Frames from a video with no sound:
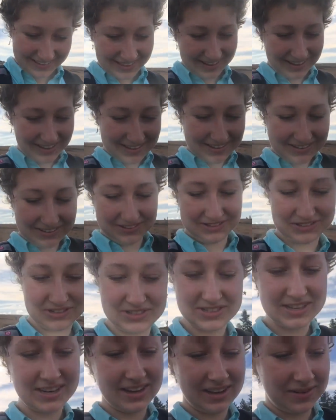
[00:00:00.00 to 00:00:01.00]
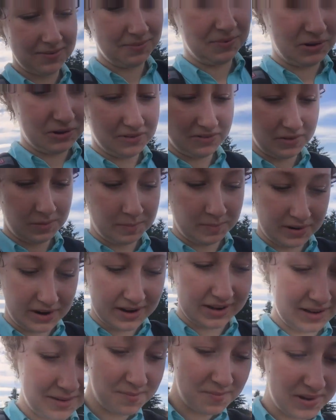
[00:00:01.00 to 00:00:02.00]
think it'll just take more of a
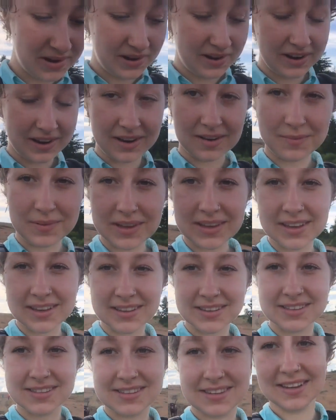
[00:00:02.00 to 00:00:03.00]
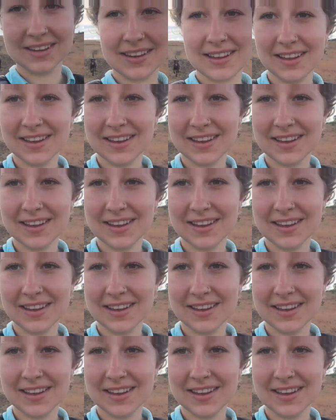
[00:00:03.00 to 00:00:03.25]
break-in period because,